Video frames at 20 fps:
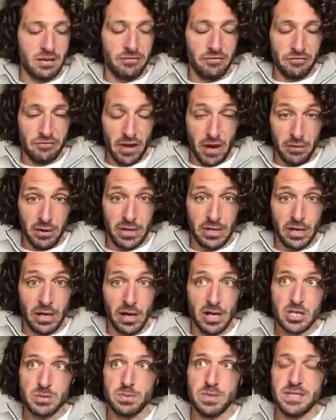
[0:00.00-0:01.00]
a very
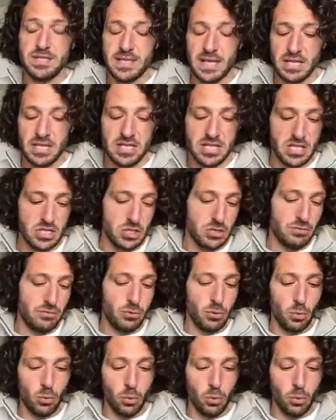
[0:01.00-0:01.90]
large percentage of the